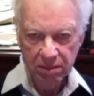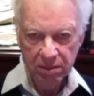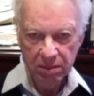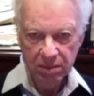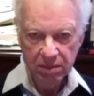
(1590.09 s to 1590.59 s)

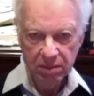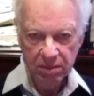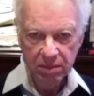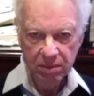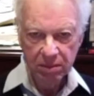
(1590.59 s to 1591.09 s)

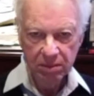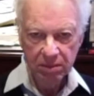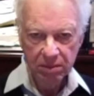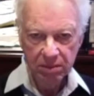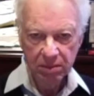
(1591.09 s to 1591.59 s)

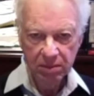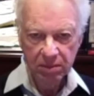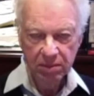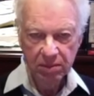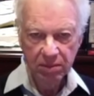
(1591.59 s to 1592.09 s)

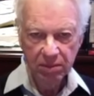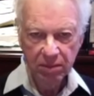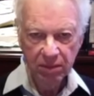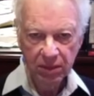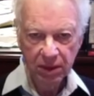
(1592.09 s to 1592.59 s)

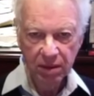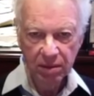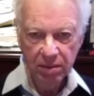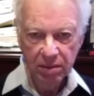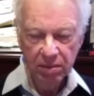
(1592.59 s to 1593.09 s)

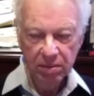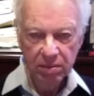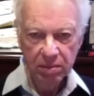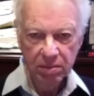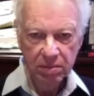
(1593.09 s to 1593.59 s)

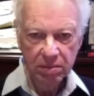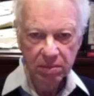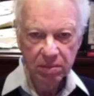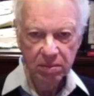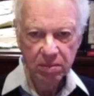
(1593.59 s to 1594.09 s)

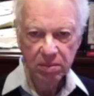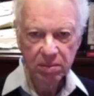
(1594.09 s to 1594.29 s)
[no speech]